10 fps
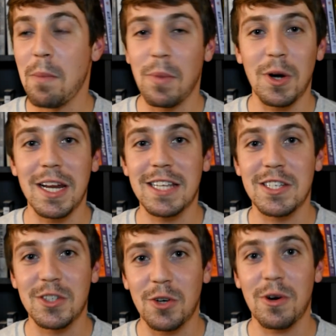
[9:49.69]

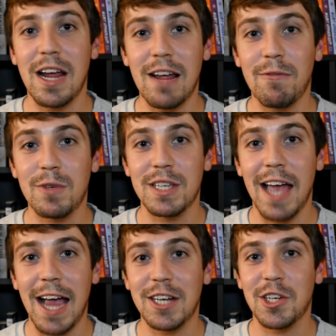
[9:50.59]
Bernice's grave was
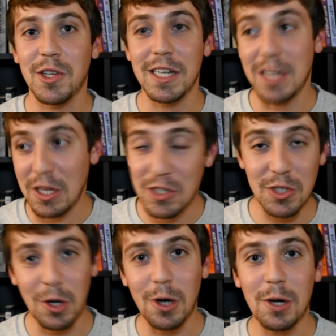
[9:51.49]
actually
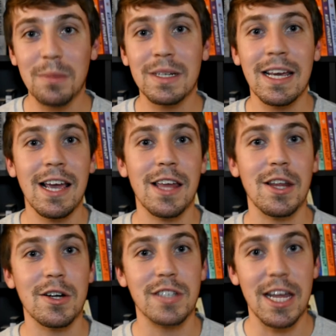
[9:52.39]
disturbed.
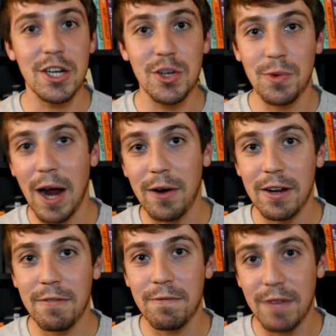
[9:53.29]
There's a
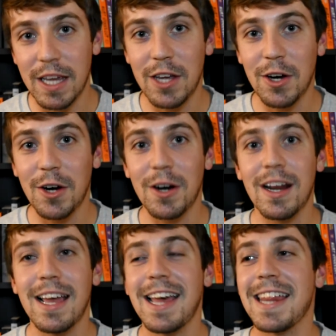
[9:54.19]
shrouded
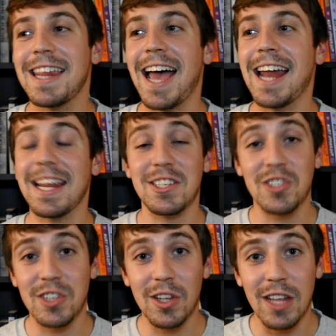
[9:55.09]
figure that is
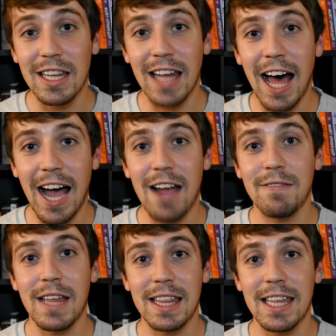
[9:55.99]
still
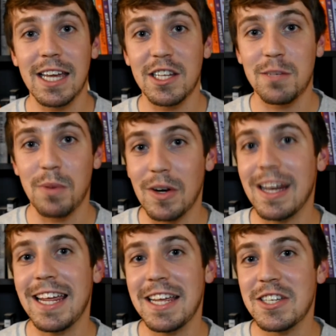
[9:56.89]
alive. They think it's
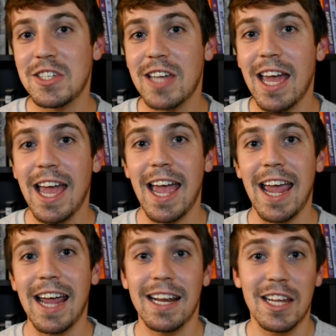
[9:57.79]
Bernice,
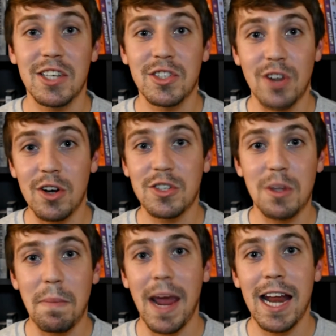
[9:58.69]
and he starts
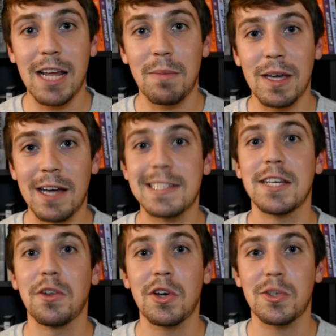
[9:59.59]
to panic because
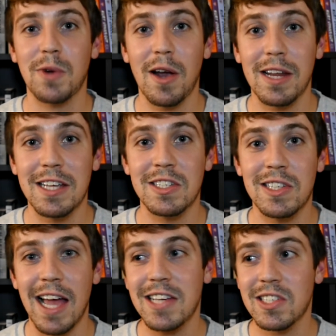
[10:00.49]
he looks around his
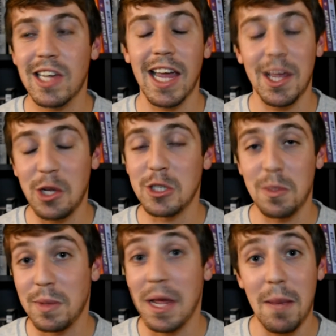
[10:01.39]
desk and there's
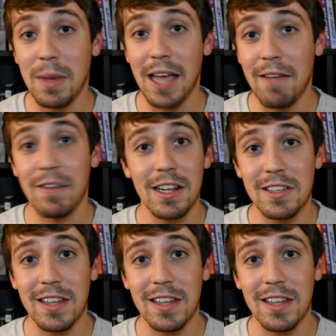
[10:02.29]
some damning evidence